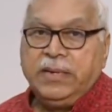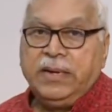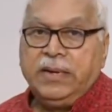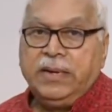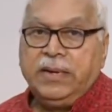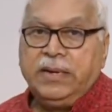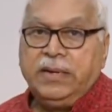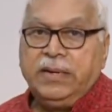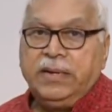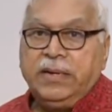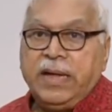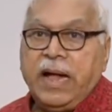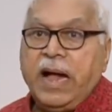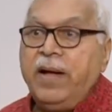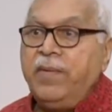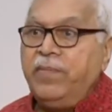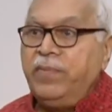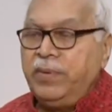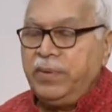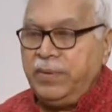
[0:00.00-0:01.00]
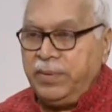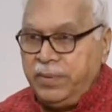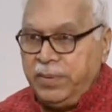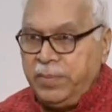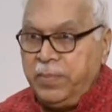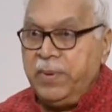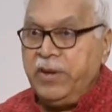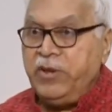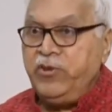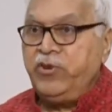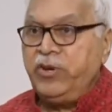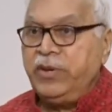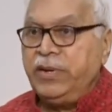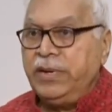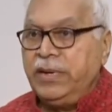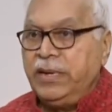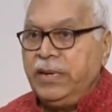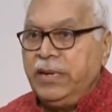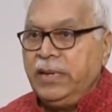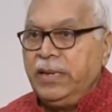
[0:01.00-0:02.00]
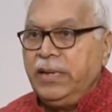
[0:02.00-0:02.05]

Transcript: uh, I've uh, mentioned